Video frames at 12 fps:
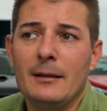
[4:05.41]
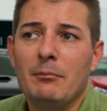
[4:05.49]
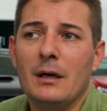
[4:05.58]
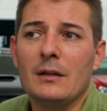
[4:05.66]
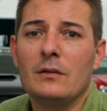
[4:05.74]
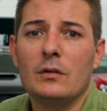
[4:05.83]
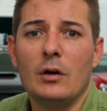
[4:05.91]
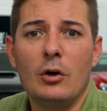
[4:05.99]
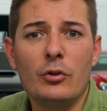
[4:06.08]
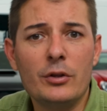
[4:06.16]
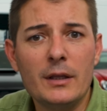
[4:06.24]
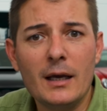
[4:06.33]
But
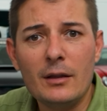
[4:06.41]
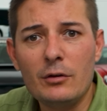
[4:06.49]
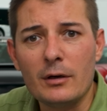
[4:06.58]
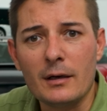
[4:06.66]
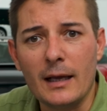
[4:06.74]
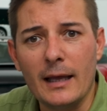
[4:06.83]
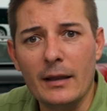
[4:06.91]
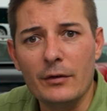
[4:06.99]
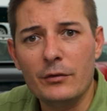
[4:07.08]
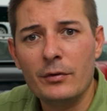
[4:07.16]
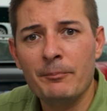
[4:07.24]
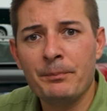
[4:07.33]
on the other
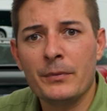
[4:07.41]
hand,